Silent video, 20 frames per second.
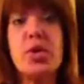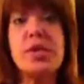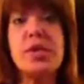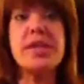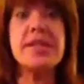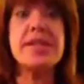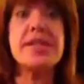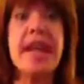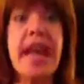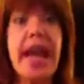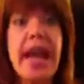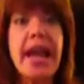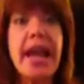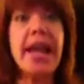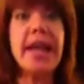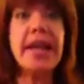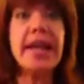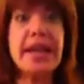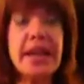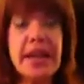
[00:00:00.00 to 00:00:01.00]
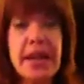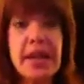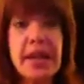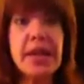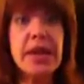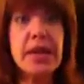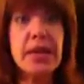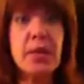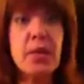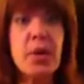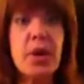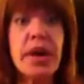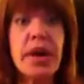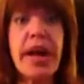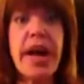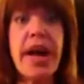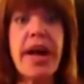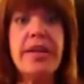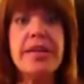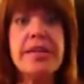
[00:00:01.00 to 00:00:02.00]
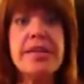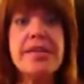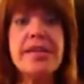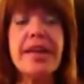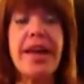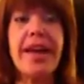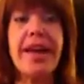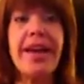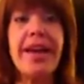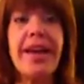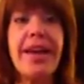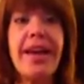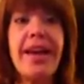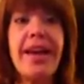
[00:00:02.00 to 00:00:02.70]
sustained workouts like